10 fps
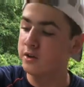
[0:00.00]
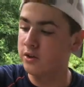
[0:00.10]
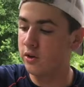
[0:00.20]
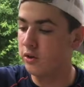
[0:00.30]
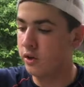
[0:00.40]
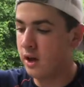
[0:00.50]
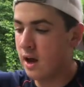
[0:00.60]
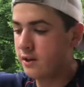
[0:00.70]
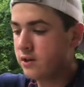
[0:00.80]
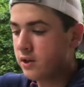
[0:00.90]
so
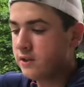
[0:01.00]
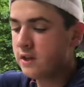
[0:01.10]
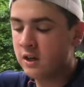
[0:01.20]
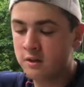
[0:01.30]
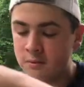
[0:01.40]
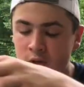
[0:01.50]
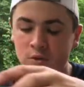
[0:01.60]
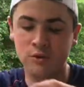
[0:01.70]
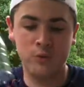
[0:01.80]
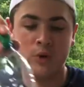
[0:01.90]
as you can see, it can be
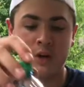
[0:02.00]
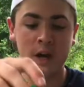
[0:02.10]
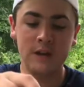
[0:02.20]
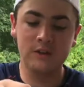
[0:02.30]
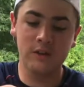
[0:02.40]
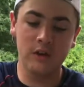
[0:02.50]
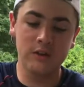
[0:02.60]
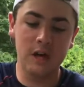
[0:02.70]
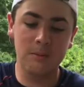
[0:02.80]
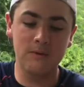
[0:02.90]
used very nicely on
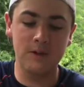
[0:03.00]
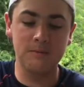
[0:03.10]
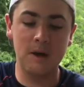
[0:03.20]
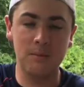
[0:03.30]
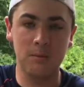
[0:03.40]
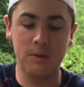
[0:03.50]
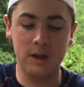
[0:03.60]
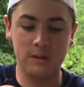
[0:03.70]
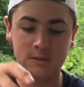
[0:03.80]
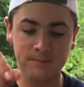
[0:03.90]
top of this pepper
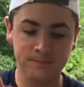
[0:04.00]
plant.